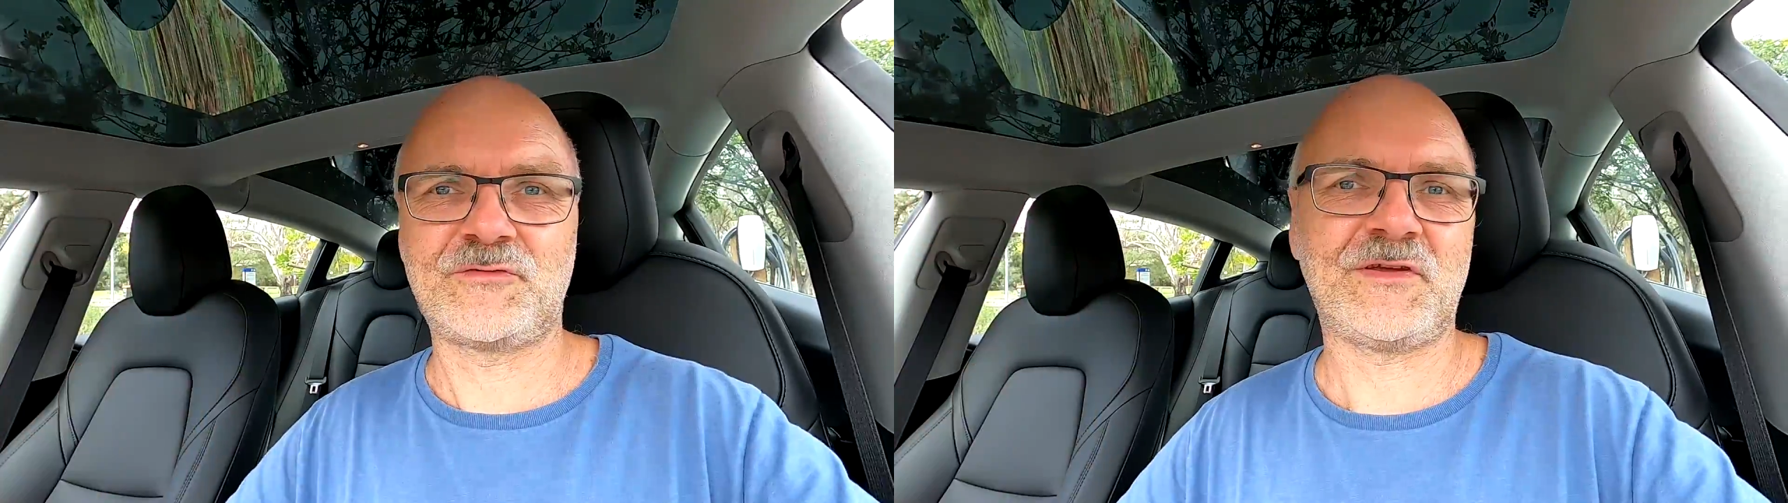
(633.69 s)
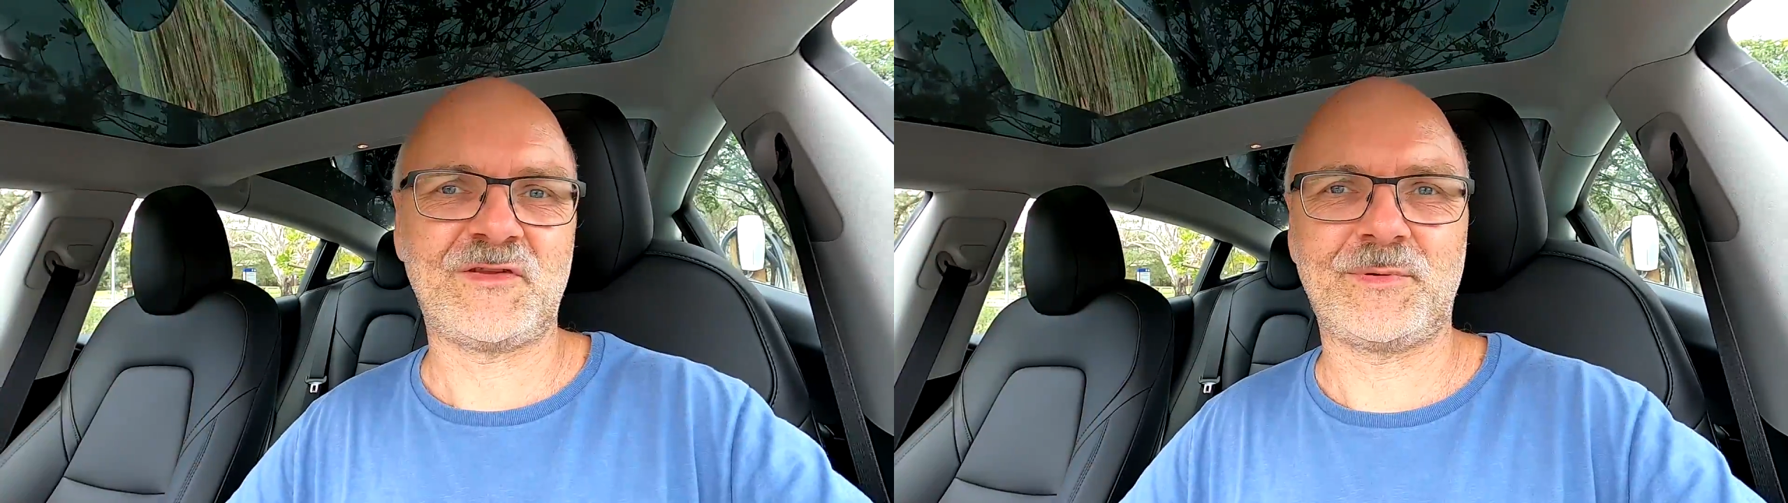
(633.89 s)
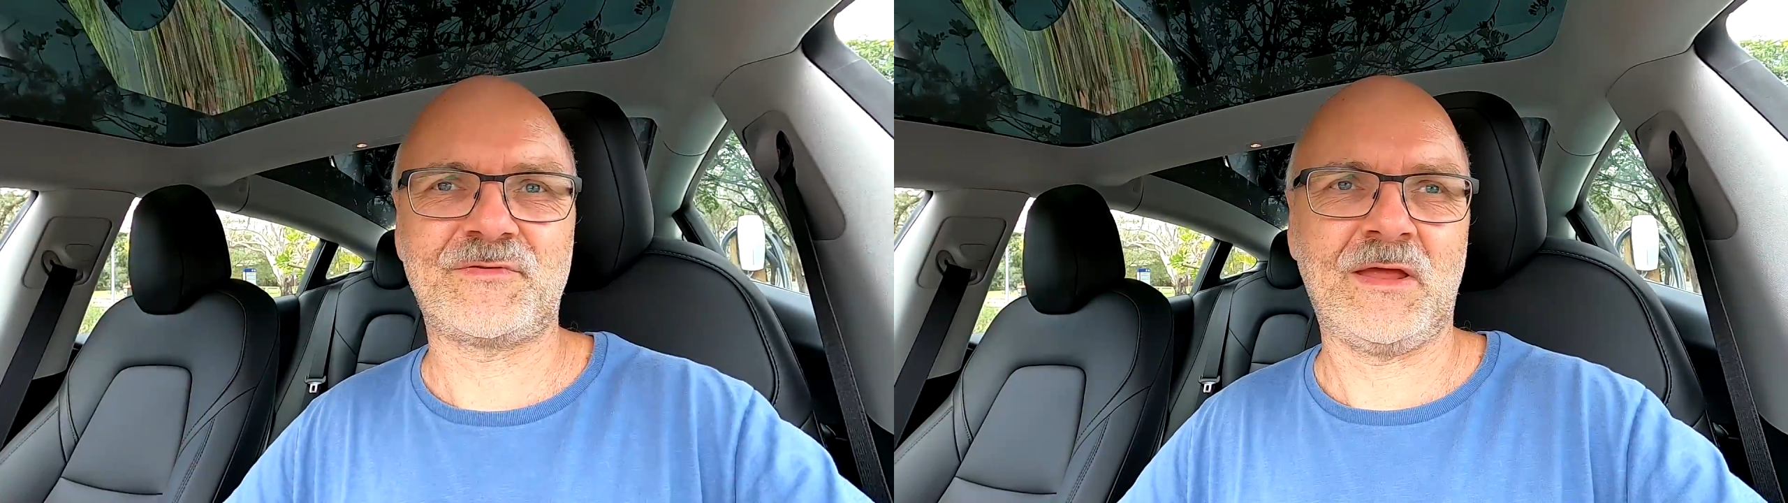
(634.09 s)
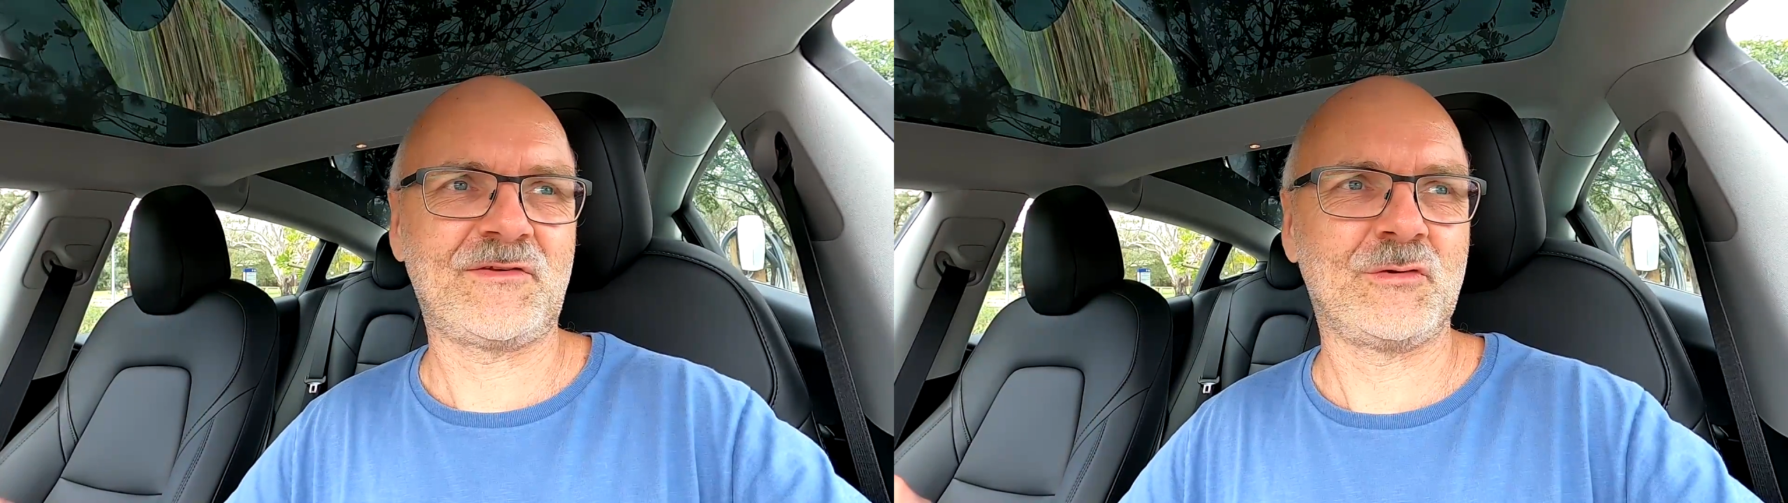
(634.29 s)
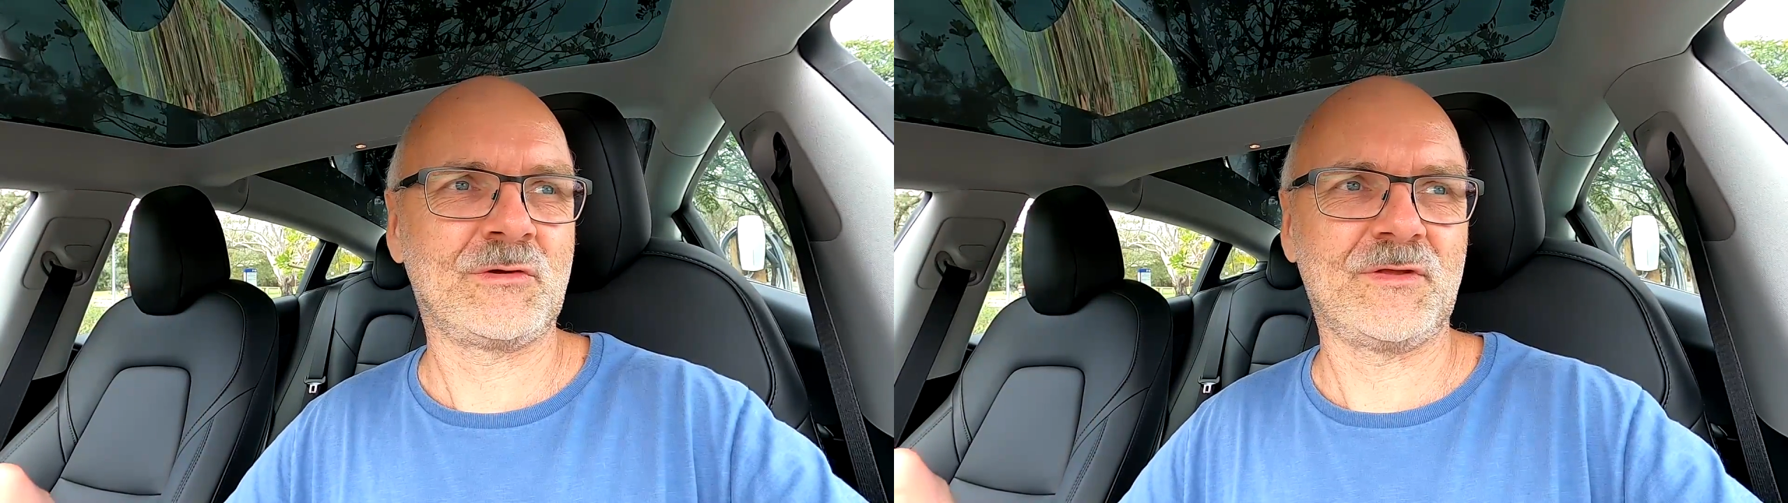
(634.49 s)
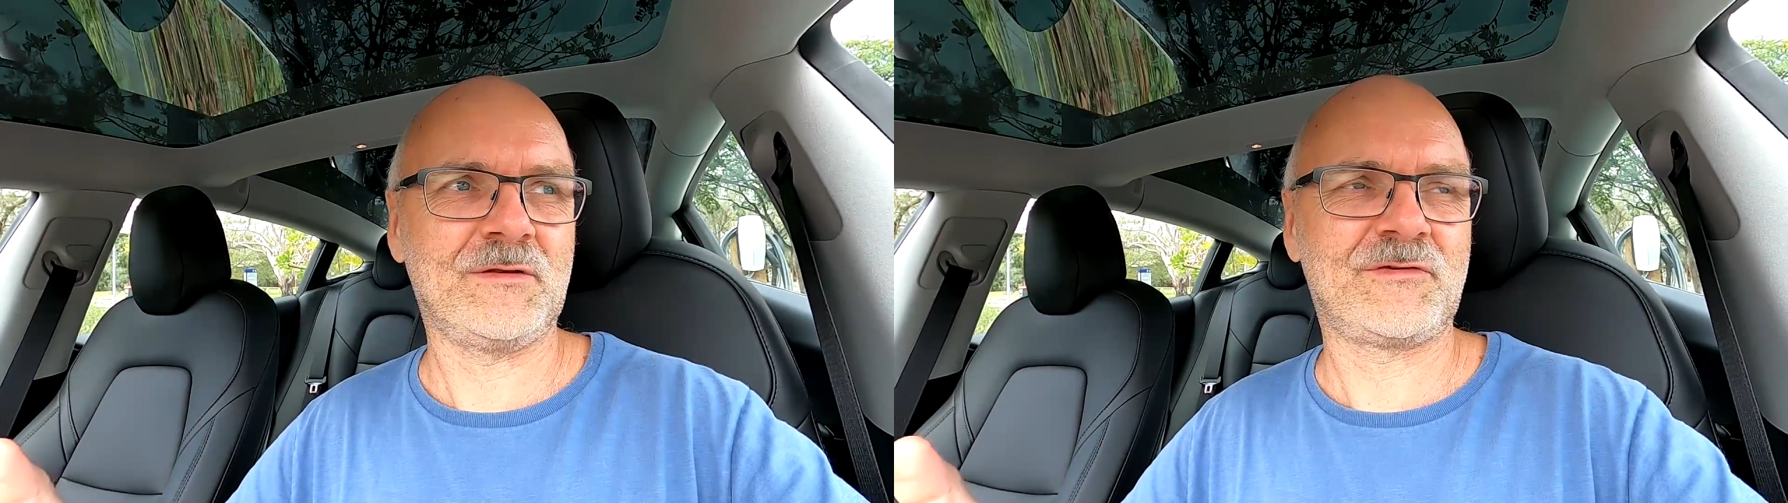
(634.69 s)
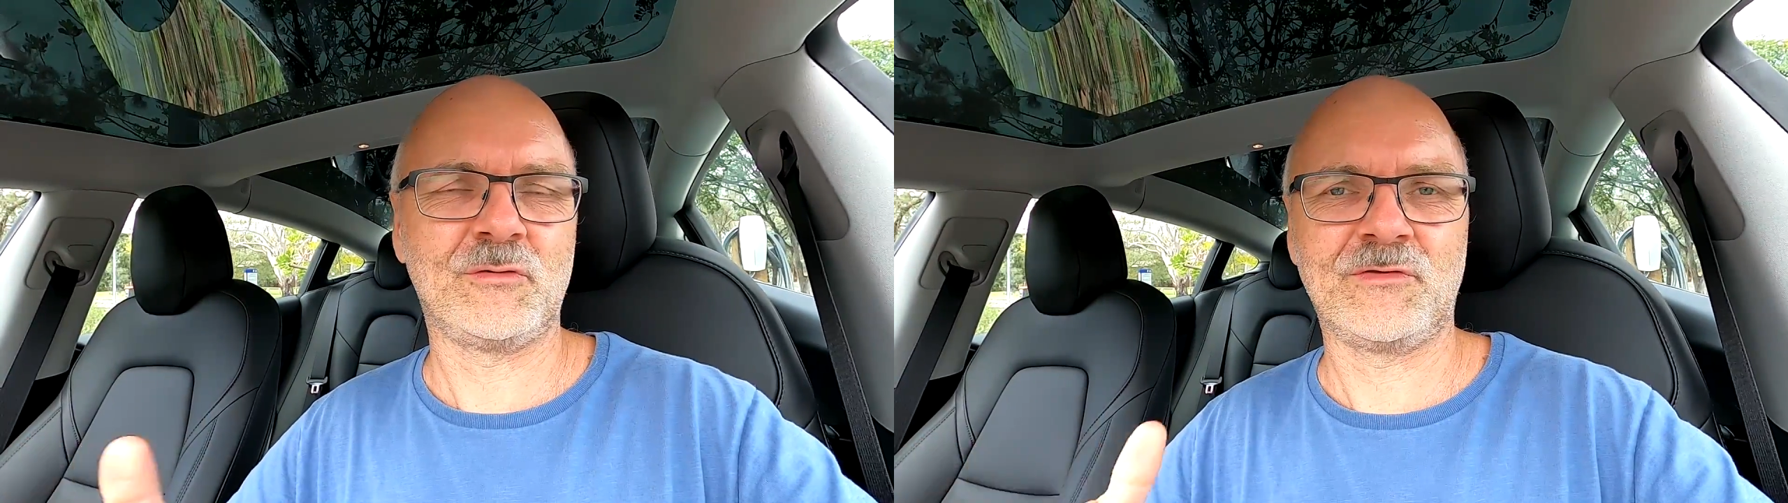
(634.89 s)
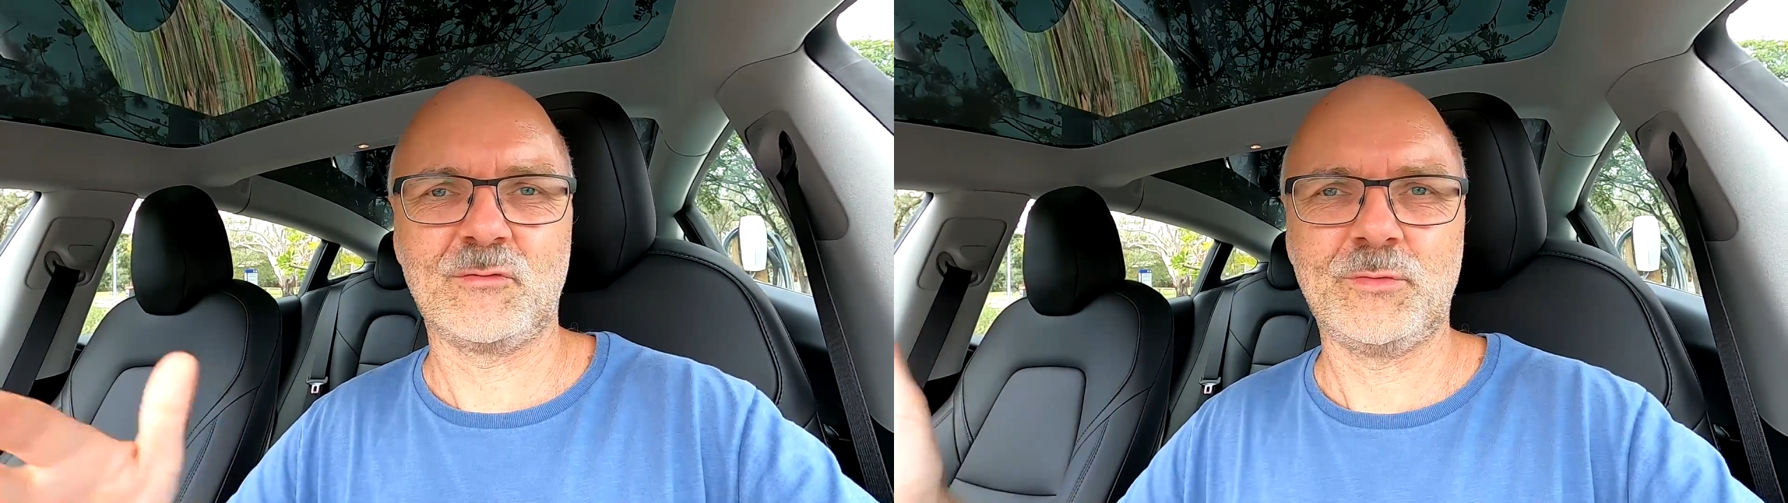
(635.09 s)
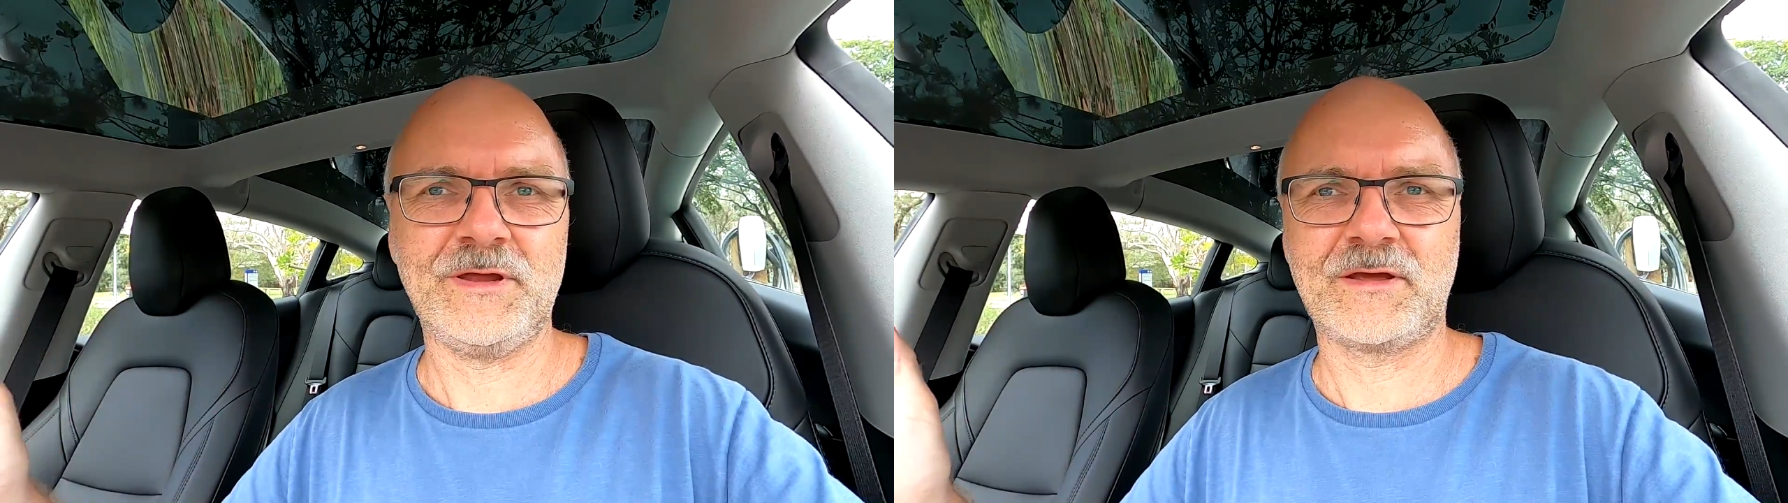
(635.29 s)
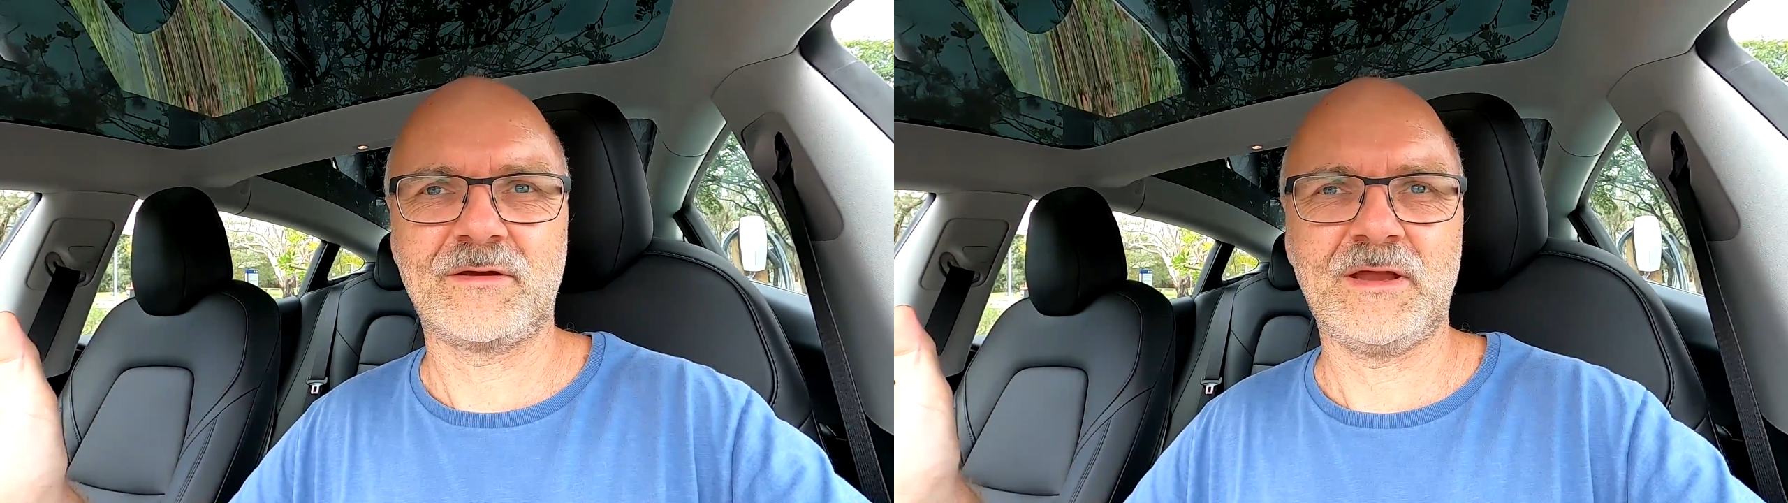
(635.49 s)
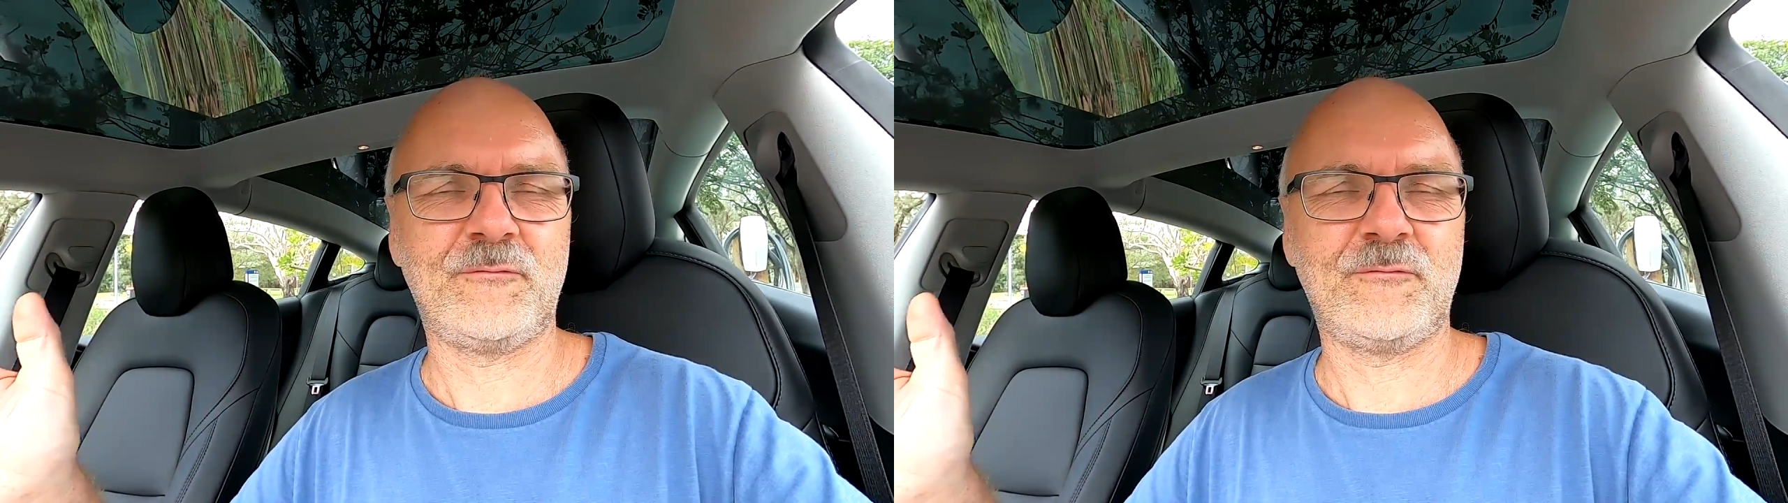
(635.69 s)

60% during the week.